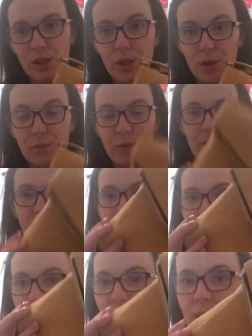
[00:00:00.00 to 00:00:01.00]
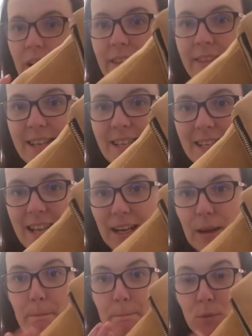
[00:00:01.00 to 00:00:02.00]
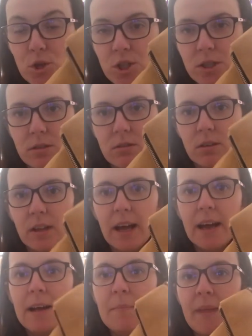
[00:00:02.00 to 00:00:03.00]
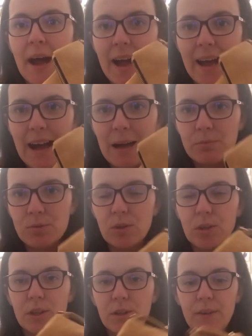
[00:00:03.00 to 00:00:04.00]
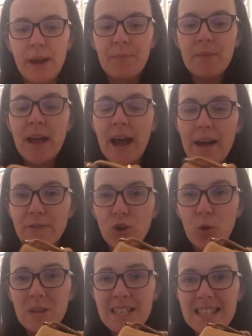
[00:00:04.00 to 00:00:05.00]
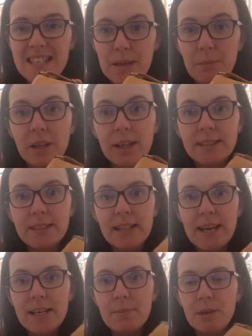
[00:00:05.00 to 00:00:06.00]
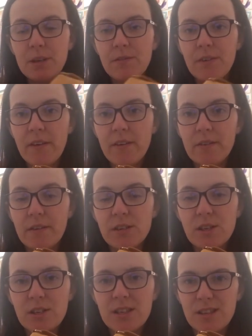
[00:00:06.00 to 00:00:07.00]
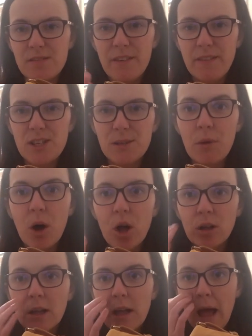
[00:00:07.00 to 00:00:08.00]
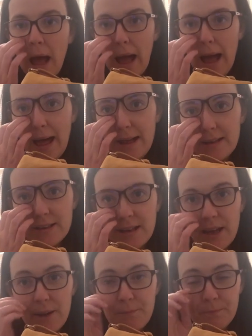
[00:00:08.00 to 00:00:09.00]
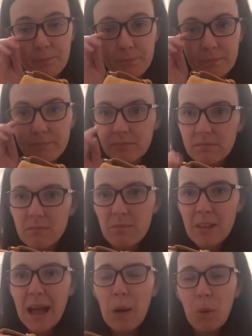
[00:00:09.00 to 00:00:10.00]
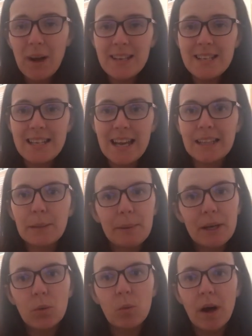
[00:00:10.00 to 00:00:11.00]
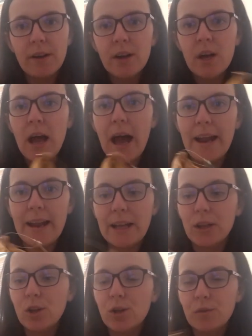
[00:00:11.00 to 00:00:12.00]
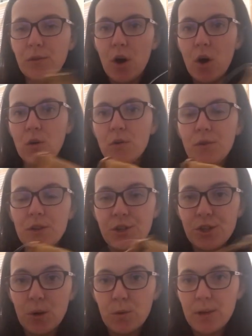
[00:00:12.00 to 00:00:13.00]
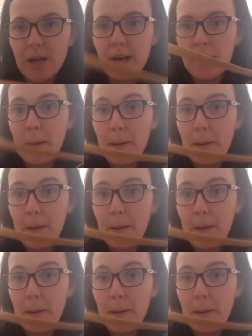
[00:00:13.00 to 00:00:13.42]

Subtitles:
love this colour. This is like a mustard colour. I absolutely love it. I've got one similar to this, but it's very small. And I wanted a slightly bigger one, and I love over the shoulder